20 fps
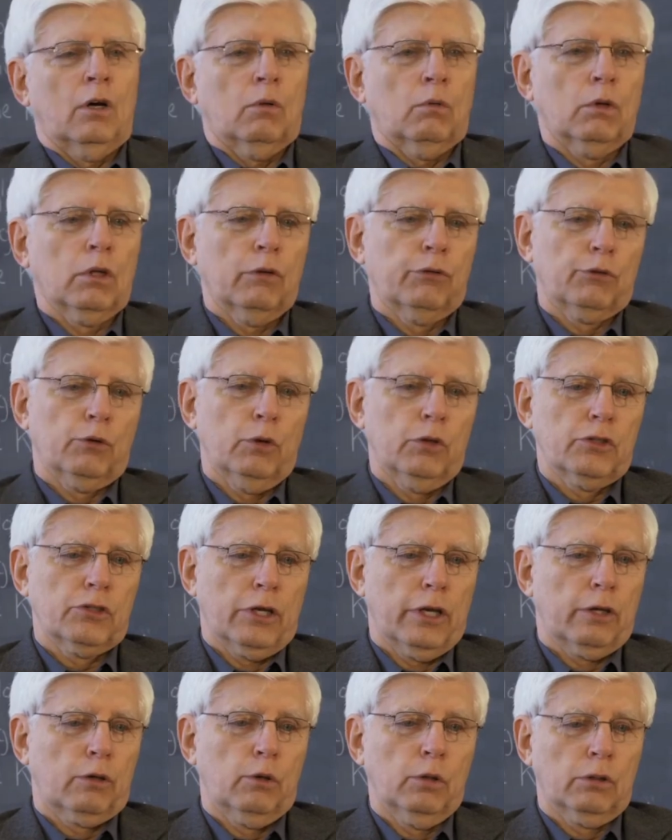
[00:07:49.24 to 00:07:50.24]
Well, of course,
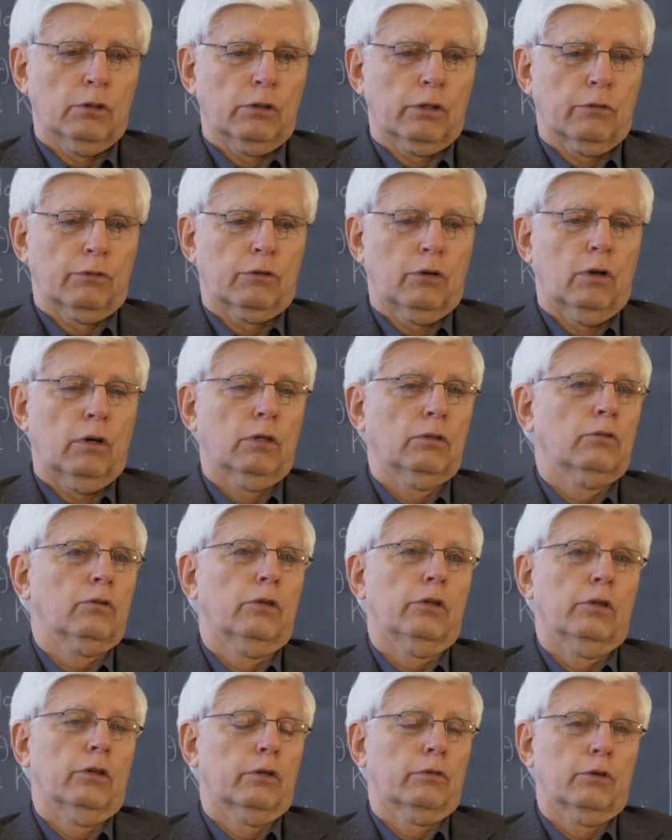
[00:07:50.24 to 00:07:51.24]
I couldn't have gone to
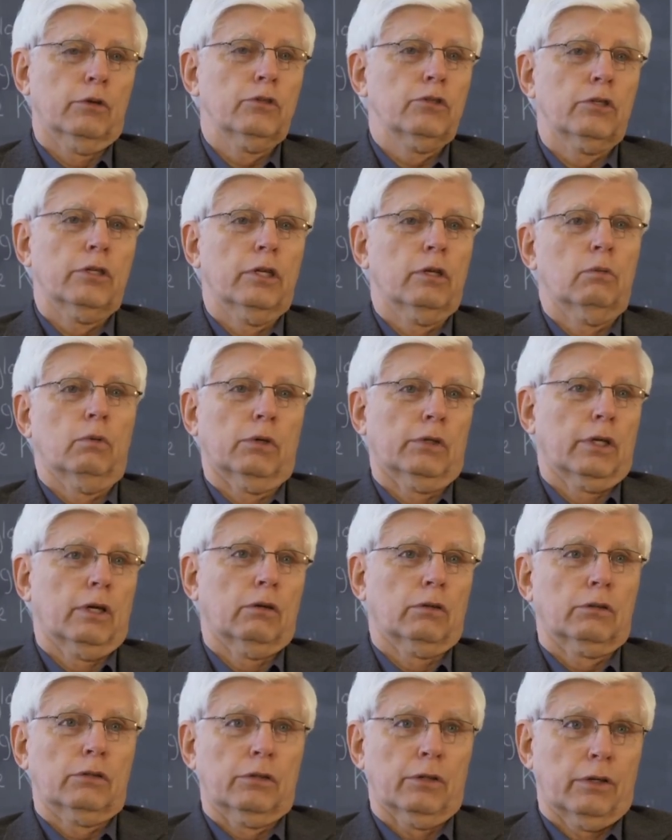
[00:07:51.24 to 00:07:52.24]
the university
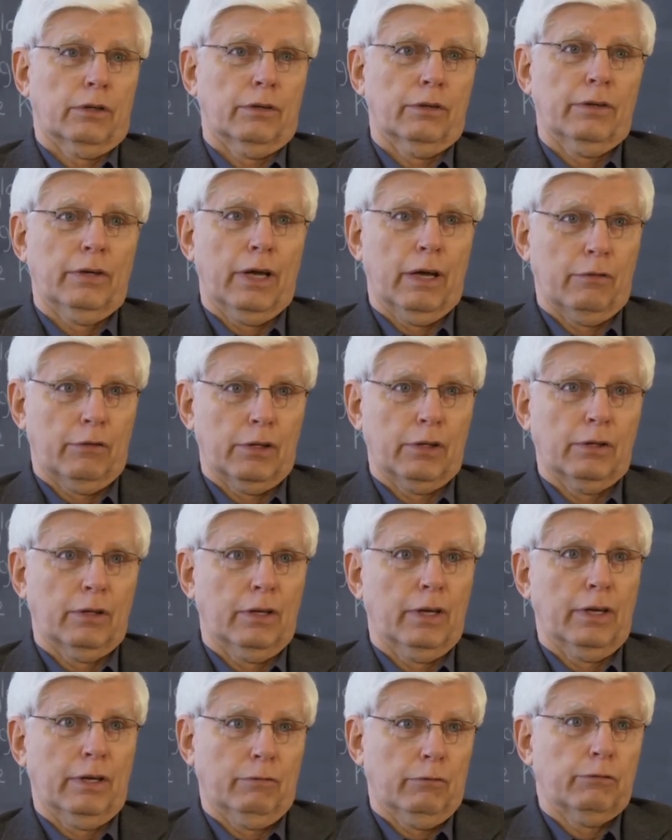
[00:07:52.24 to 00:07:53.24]
without uh,
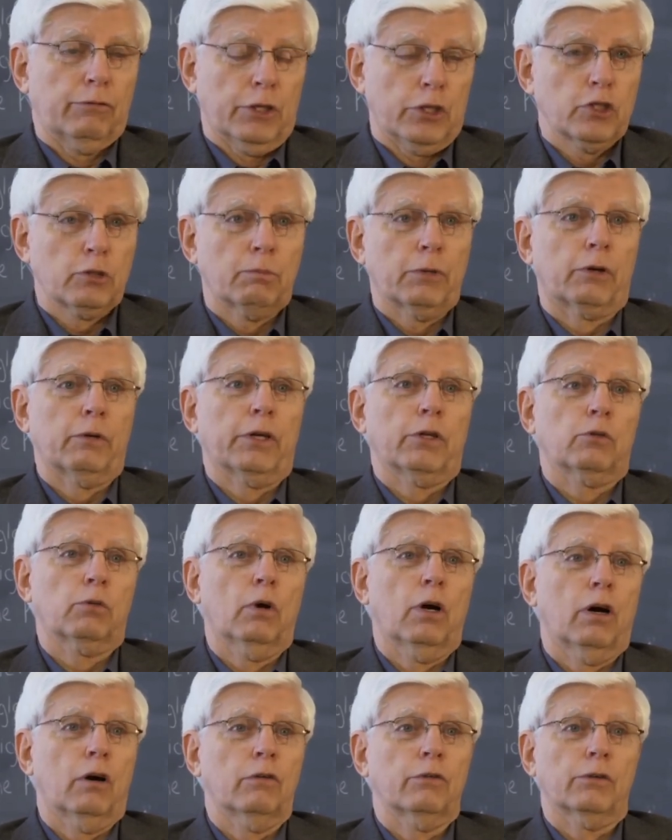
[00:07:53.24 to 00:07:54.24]
having finished my grade
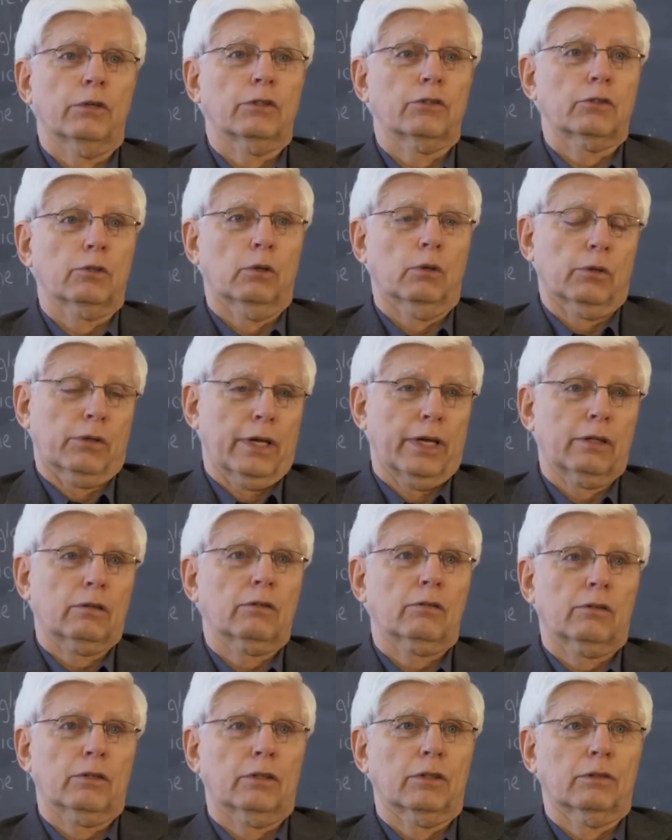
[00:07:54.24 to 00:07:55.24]
12, and so that
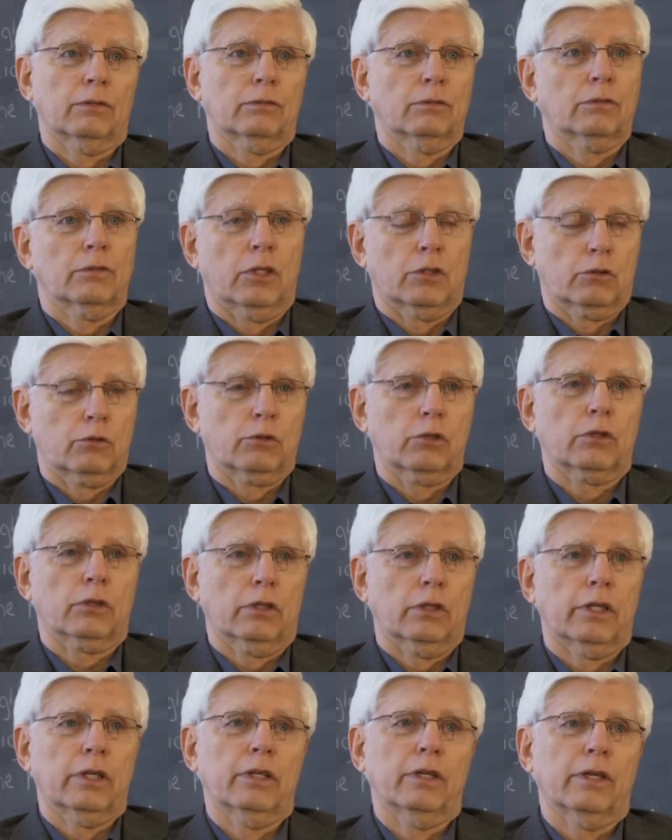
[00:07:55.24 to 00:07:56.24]
uh,
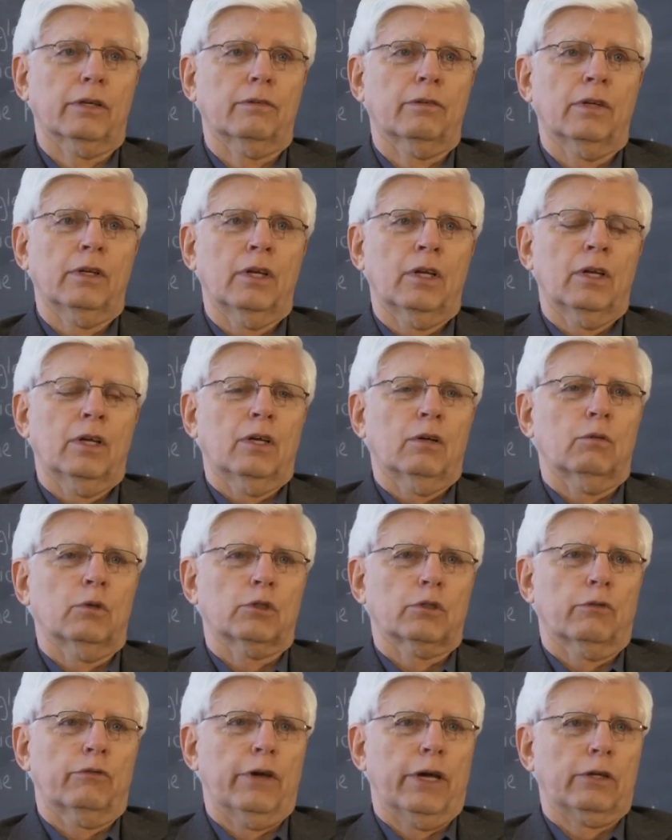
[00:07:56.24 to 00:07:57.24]
certainly uh,
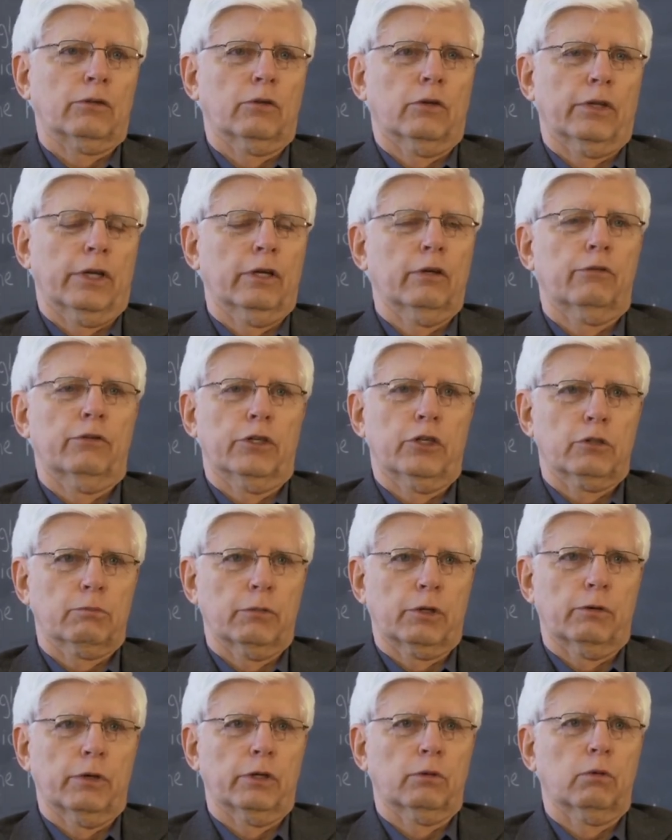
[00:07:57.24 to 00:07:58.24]
was a factor there. Finished
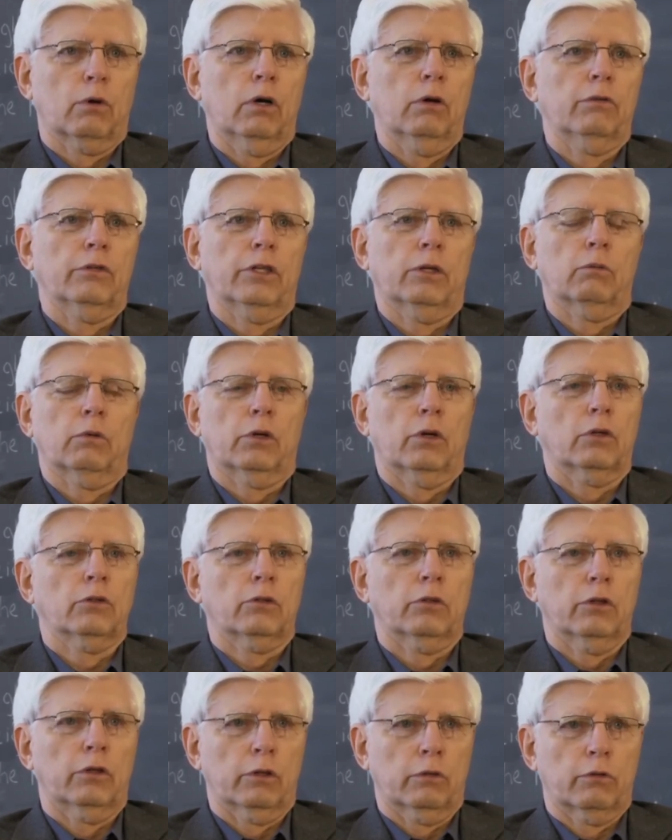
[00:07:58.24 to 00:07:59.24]
my grade 12 and then went on
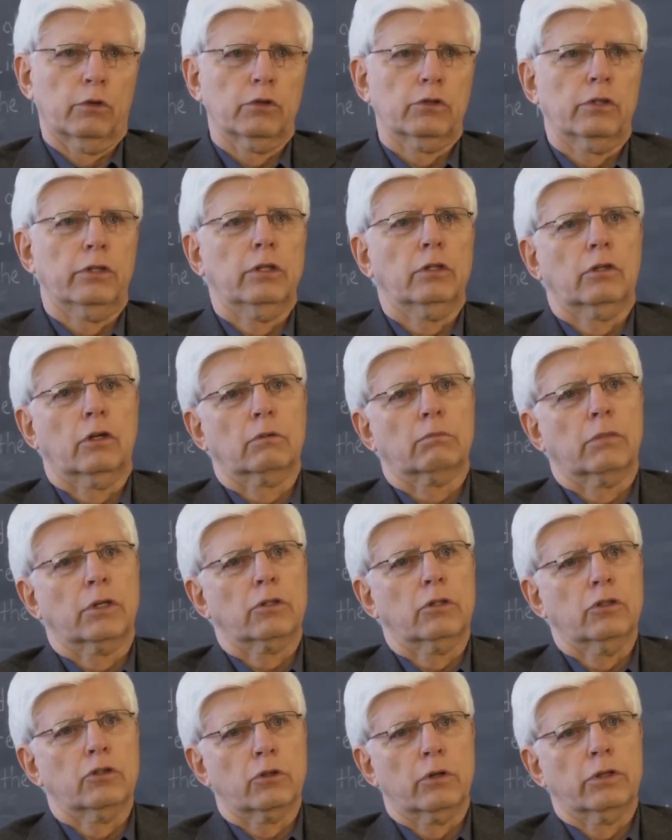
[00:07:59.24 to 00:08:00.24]
to the university and got my
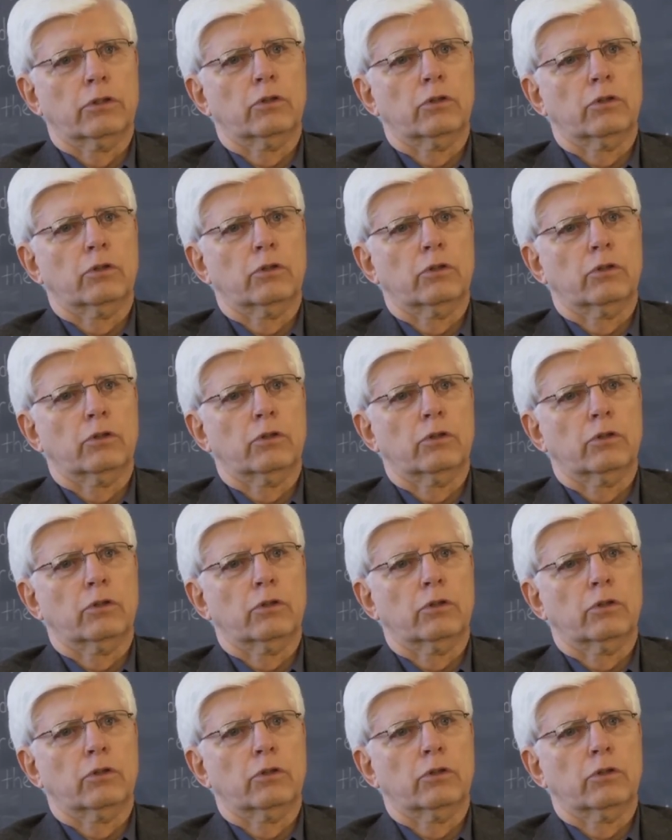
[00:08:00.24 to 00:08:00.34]
teacher